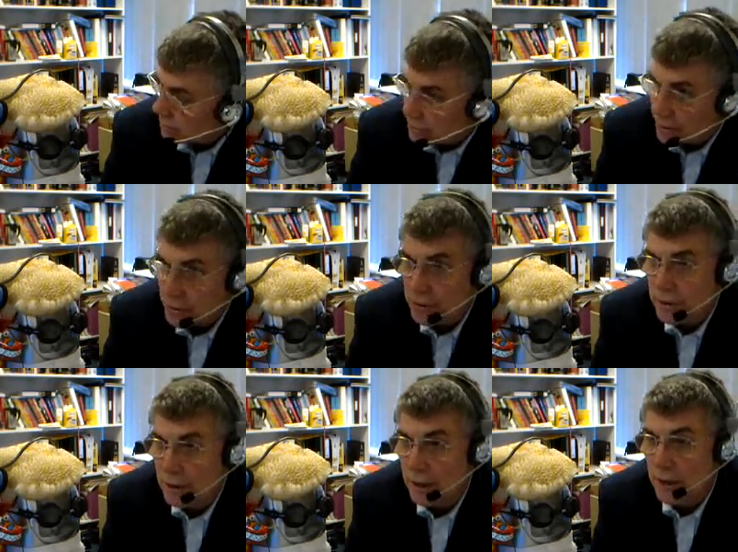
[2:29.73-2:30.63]

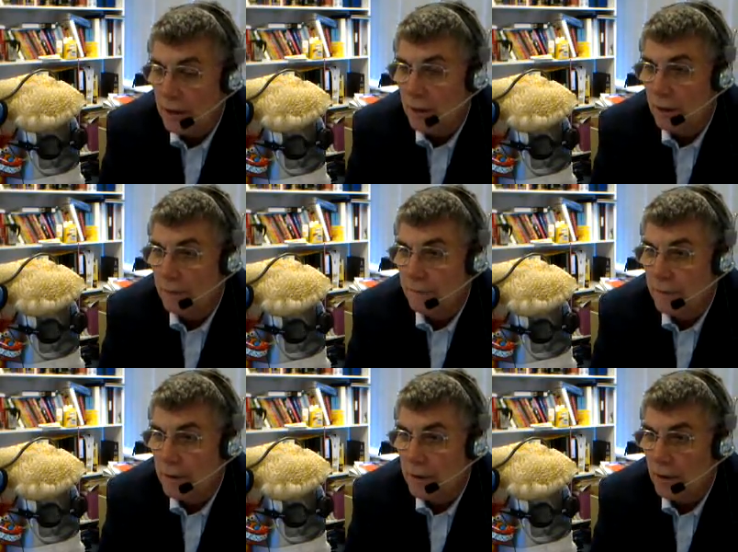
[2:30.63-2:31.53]
Certainty of
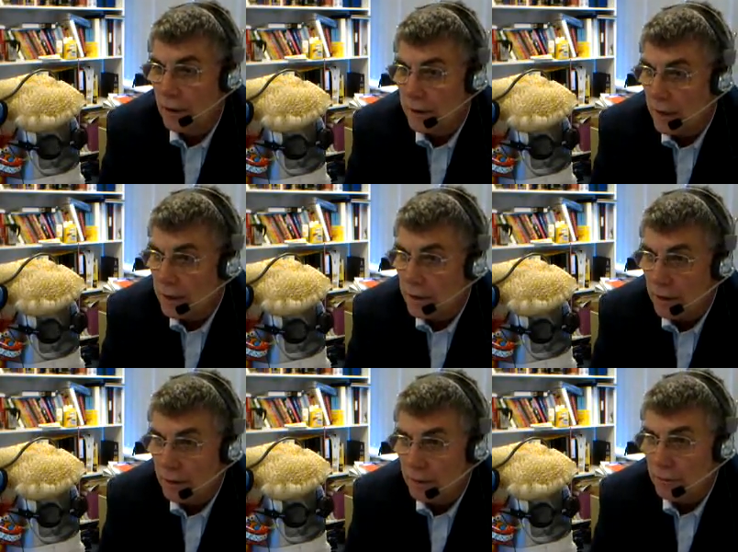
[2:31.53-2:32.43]
the
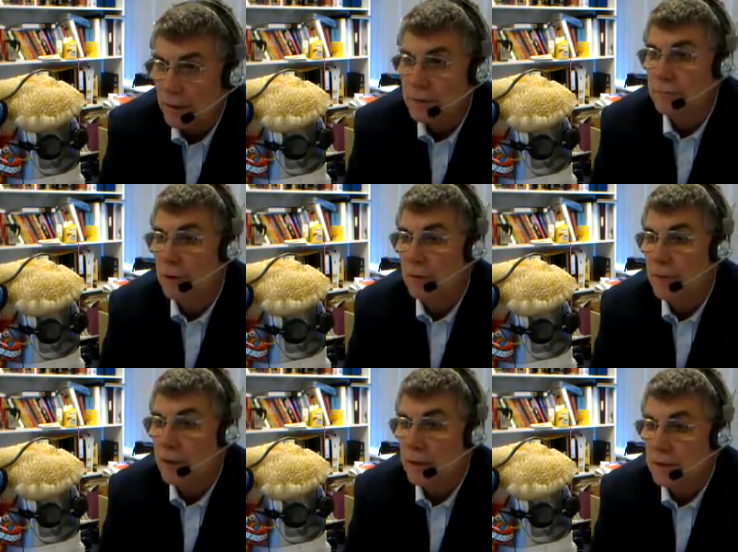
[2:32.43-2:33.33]
identity of the trust
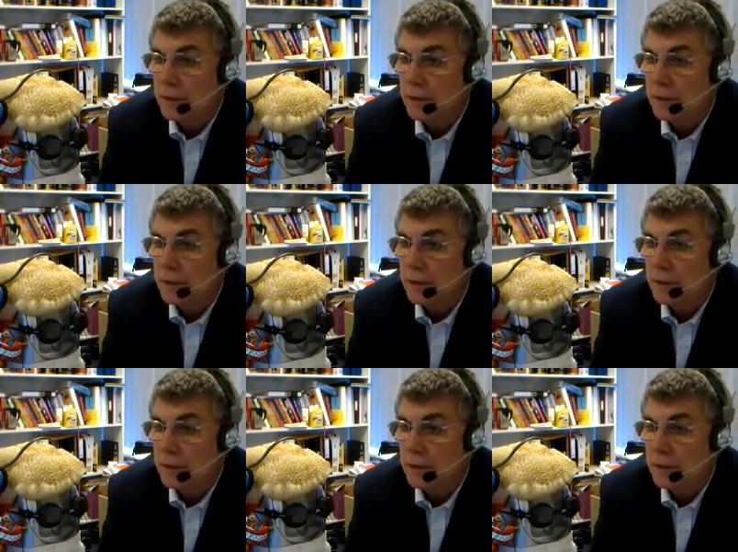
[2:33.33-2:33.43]
property,